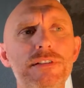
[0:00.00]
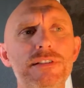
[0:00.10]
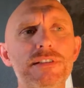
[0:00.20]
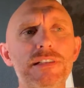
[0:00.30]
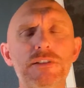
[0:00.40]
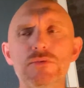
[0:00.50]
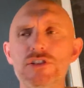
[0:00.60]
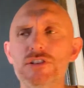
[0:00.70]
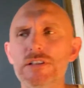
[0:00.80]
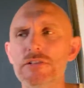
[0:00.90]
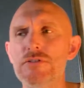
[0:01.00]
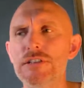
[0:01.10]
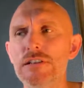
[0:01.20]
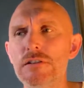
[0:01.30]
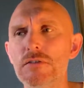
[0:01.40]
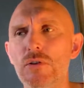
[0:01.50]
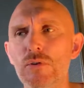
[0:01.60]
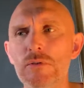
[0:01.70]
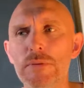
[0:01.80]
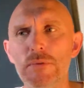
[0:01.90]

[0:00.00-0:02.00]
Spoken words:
distinguish an energy young or old,